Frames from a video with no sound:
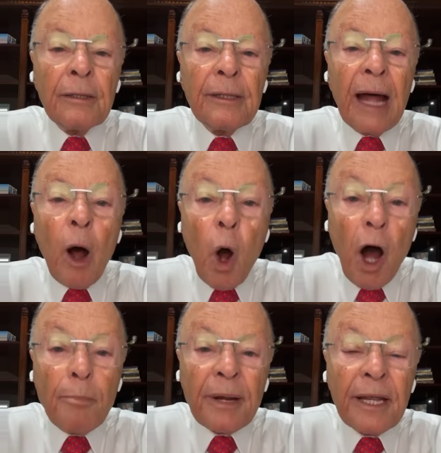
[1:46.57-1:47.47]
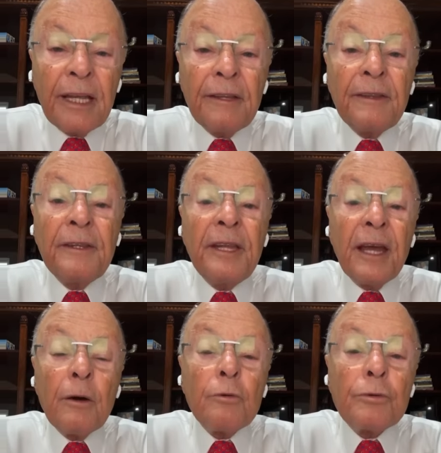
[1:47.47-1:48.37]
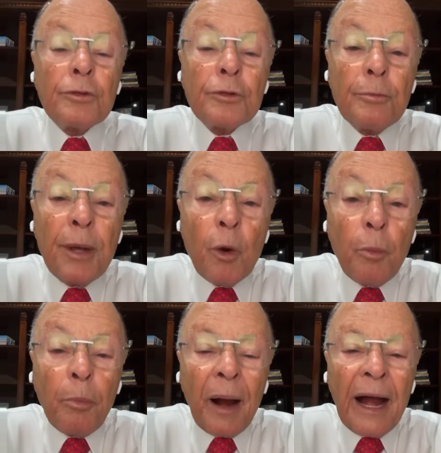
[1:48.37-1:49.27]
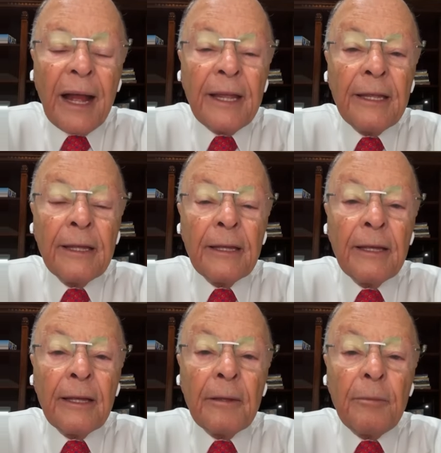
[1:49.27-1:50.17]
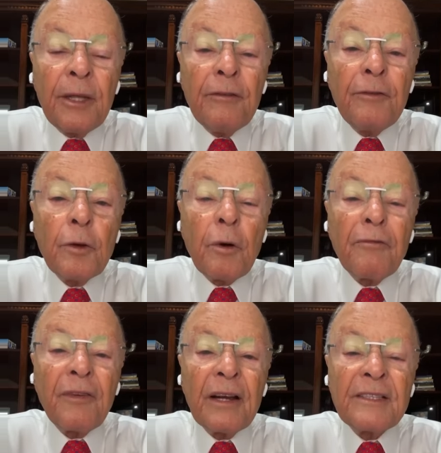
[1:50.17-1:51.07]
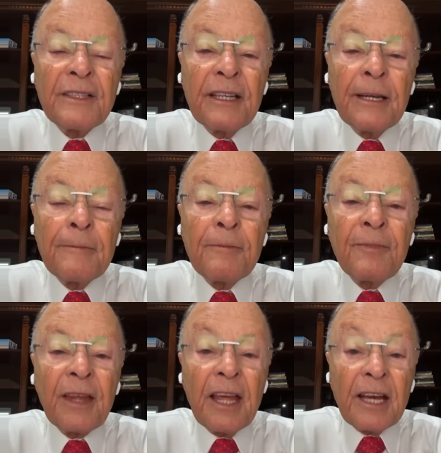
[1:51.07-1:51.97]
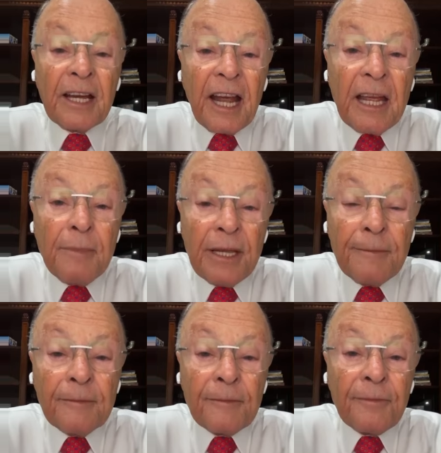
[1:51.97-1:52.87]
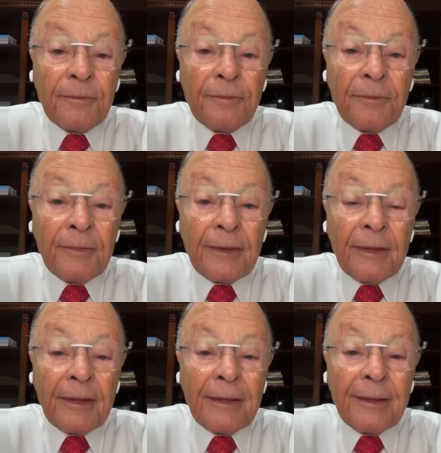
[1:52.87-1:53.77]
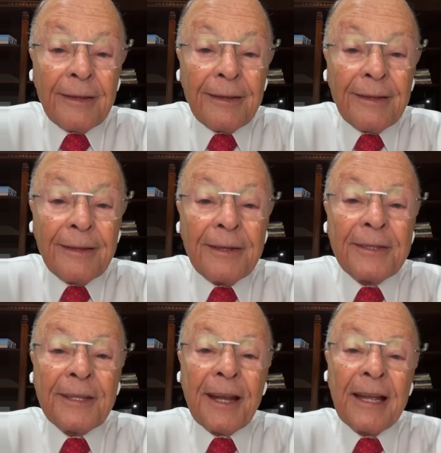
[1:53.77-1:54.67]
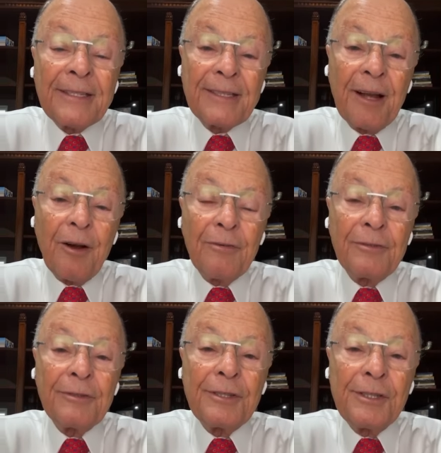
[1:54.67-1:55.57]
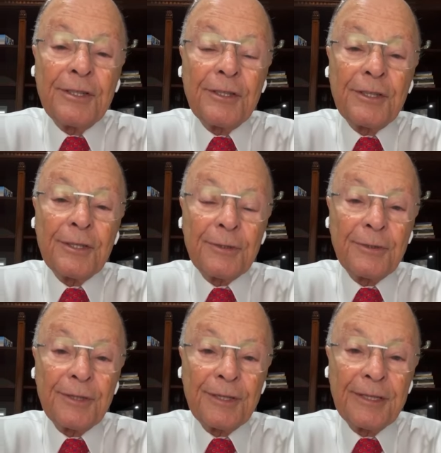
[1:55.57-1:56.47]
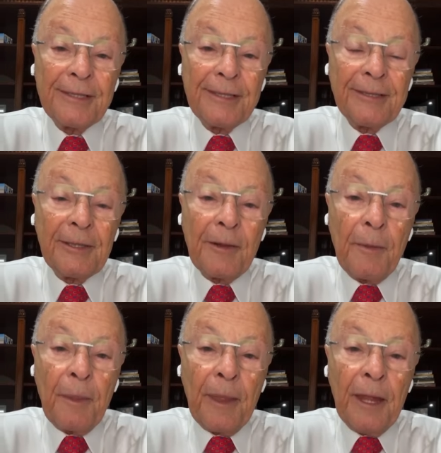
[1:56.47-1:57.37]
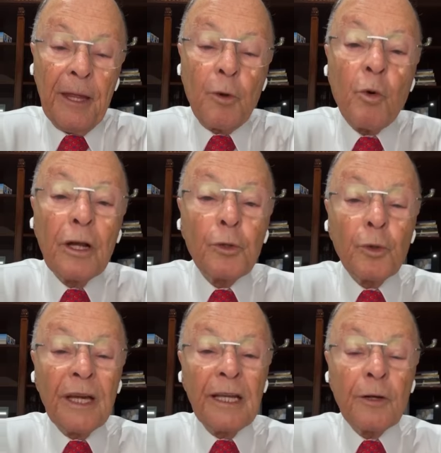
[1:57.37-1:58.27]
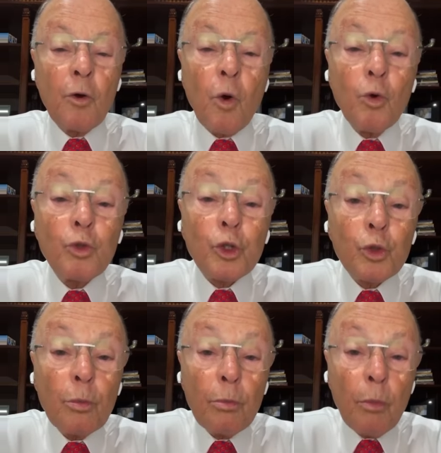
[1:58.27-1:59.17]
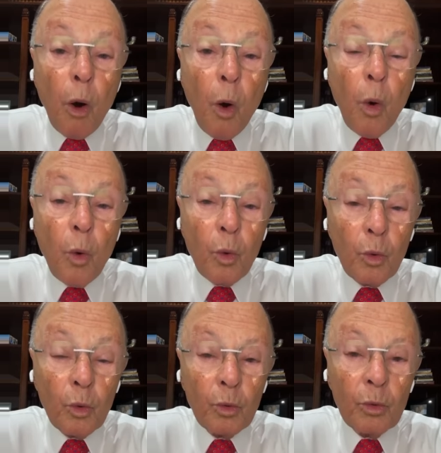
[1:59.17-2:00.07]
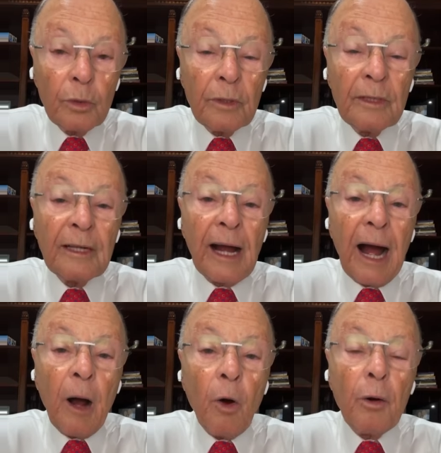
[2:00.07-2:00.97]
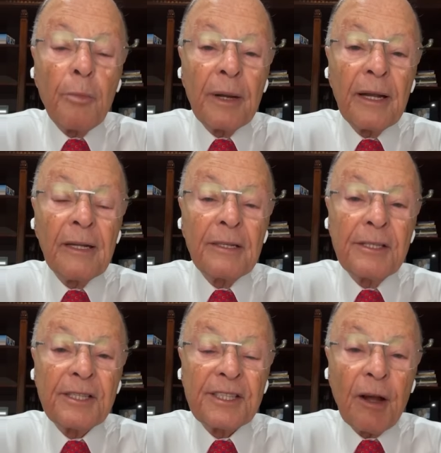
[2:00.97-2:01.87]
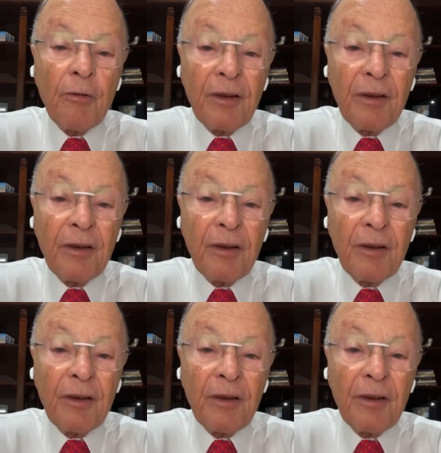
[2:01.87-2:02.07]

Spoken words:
and believes in the work that God, my Father, has sent me to do, he who believes in me will be saved, Jesus said. And when he said it's finished and